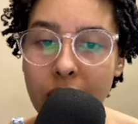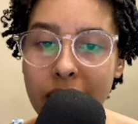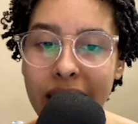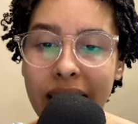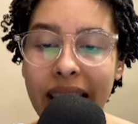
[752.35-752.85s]

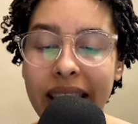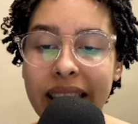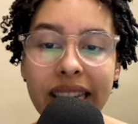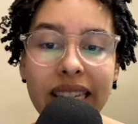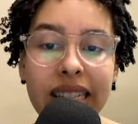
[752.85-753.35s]
Okay, and
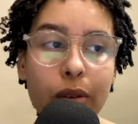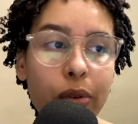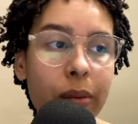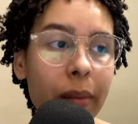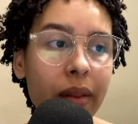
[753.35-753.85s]
these,
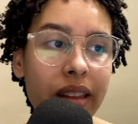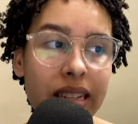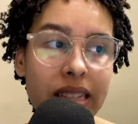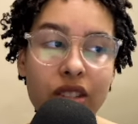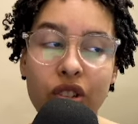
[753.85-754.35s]
remember that
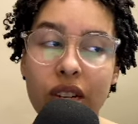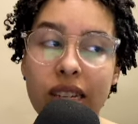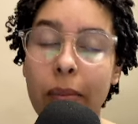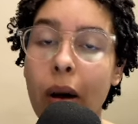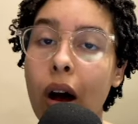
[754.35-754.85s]
this is just
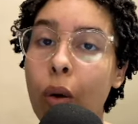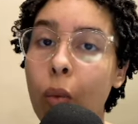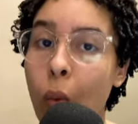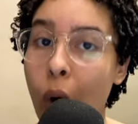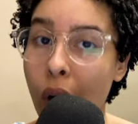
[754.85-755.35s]
the part
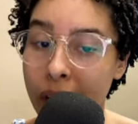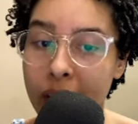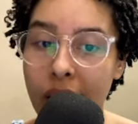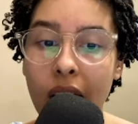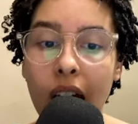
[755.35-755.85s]
one
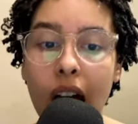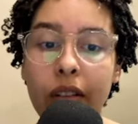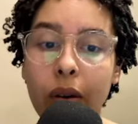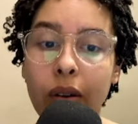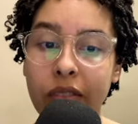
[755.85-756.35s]
of
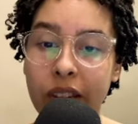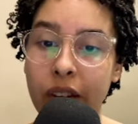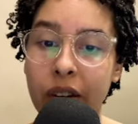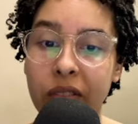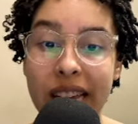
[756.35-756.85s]
our
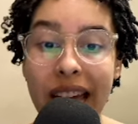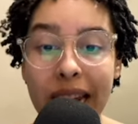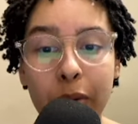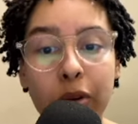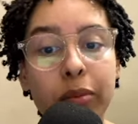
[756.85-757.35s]
video of 10
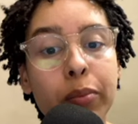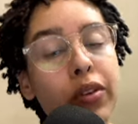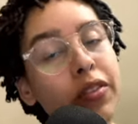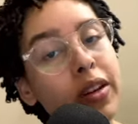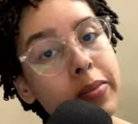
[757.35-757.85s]
important modal
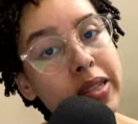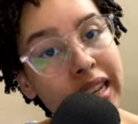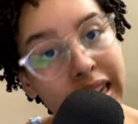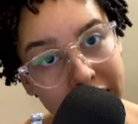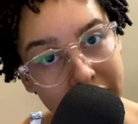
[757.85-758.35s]
verbs in
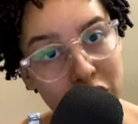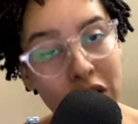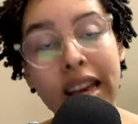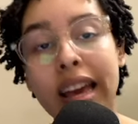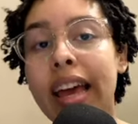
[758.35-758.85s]
English.
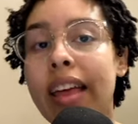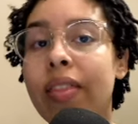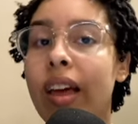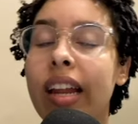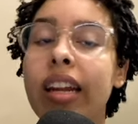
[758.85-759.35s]
And
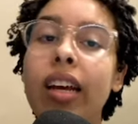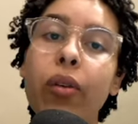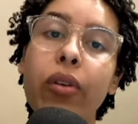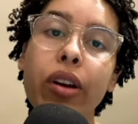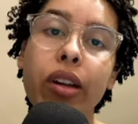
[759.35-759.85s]
then
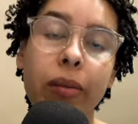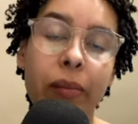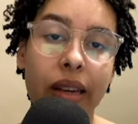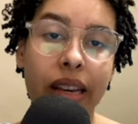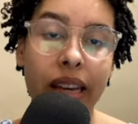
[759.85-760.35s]
we're gonna
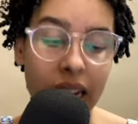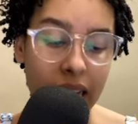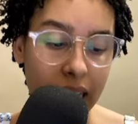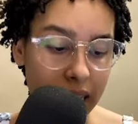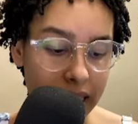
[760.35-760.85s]
be
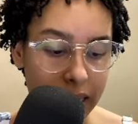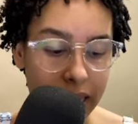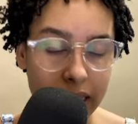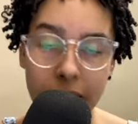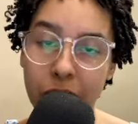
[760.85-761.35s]

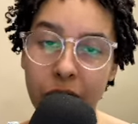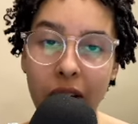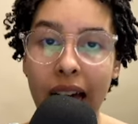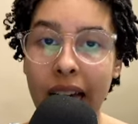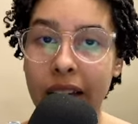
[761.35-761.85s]
the
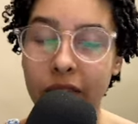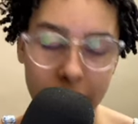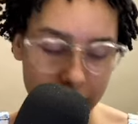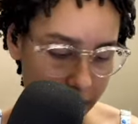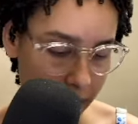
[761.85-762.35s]

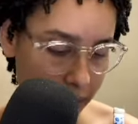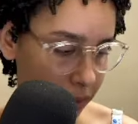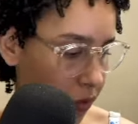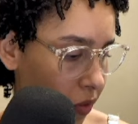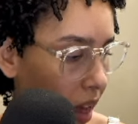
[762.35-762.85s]

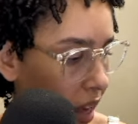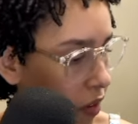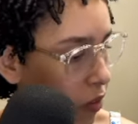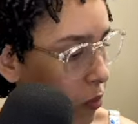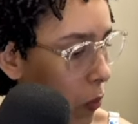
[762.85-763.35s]

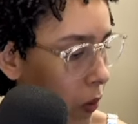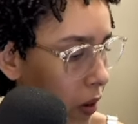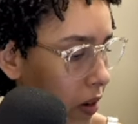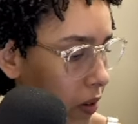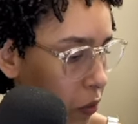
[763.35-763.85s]
five
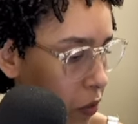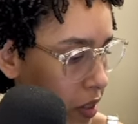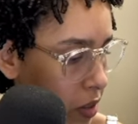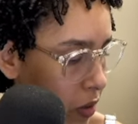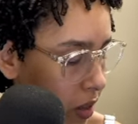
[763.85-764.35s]
more
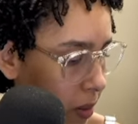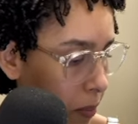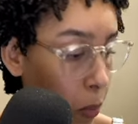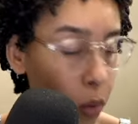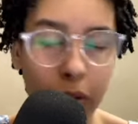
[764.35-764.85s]
phrase
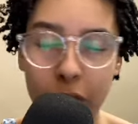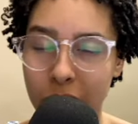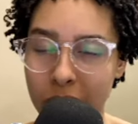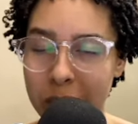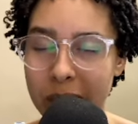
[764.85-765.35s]
modal
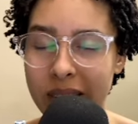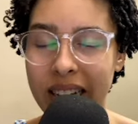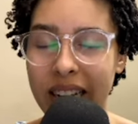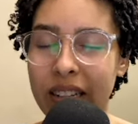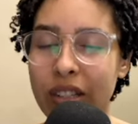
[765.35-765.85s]
verbs in
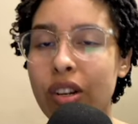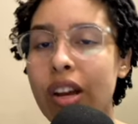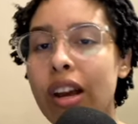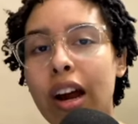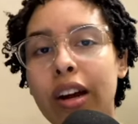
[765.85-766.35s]
English
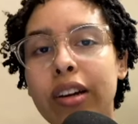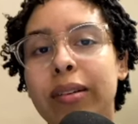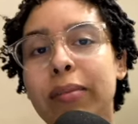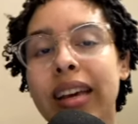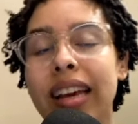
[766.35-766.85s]
are gonna
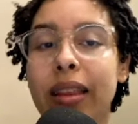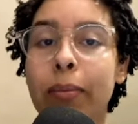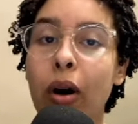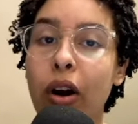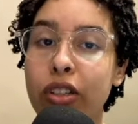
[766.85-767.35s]
be in
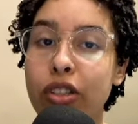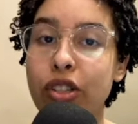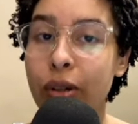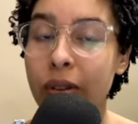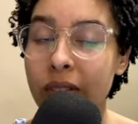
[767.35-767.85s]
part
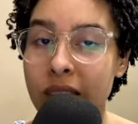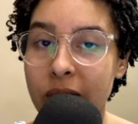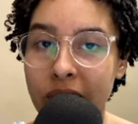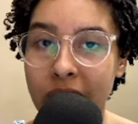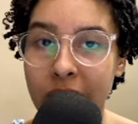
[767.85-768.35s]
two of this
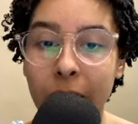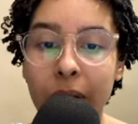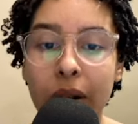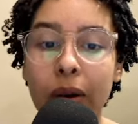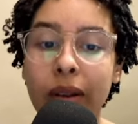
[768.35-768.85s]
video.
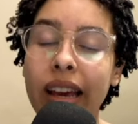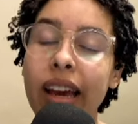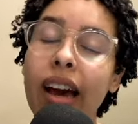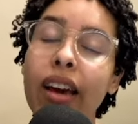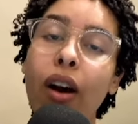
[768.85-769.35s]
Okay,
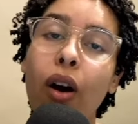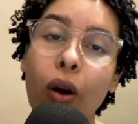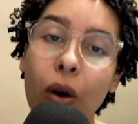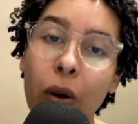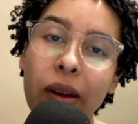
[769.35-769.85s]
I
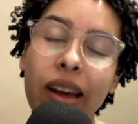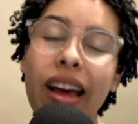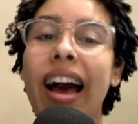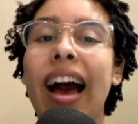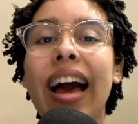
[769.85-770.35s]
hope
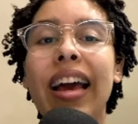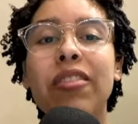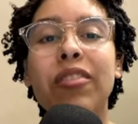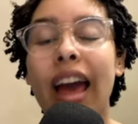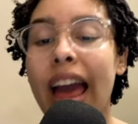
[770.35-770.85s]

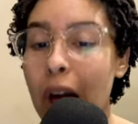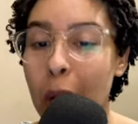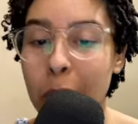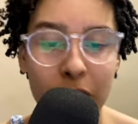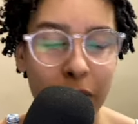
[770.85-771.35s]
I've
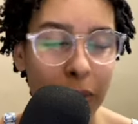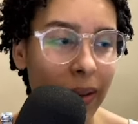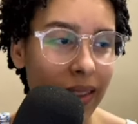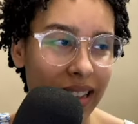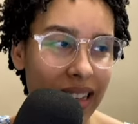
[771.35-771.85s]
helped you with
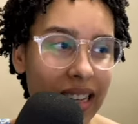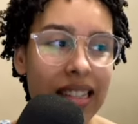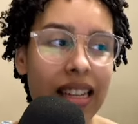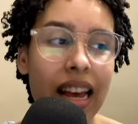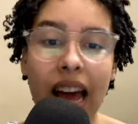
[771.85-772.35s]

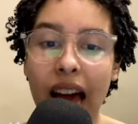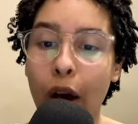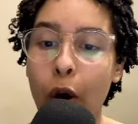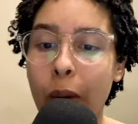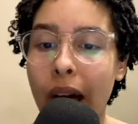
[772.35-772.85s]
these. I
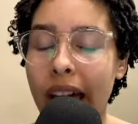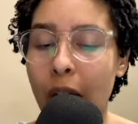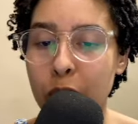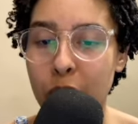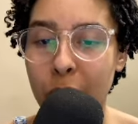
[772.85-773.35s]
hope I
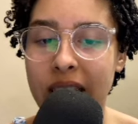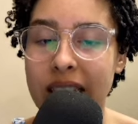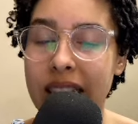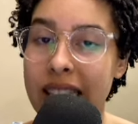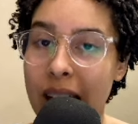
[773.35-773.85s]
helped you with these
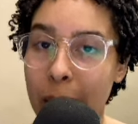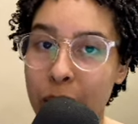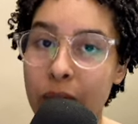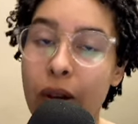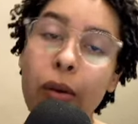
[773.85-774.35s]

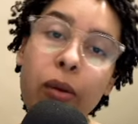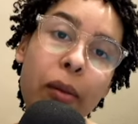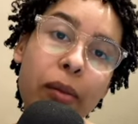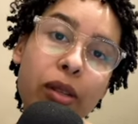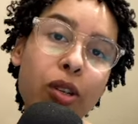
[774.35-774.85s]
examples.
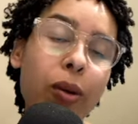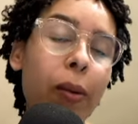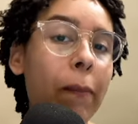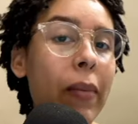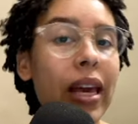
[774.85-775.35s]
Remember to
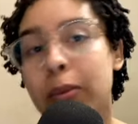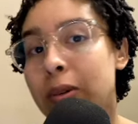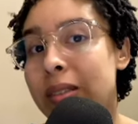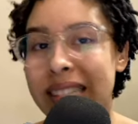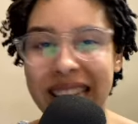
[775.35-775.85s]
make more
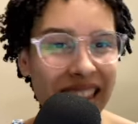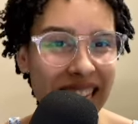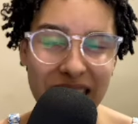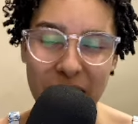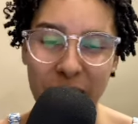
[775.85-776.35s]

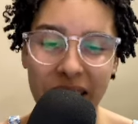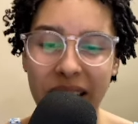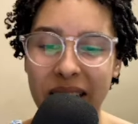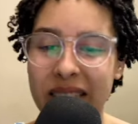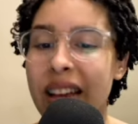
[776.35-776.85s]
sentences with
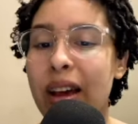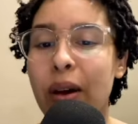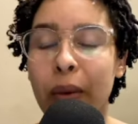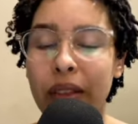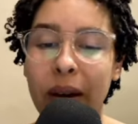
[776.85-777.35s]

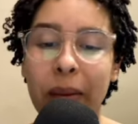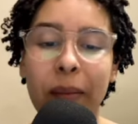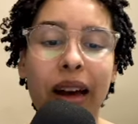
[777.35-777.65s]
them.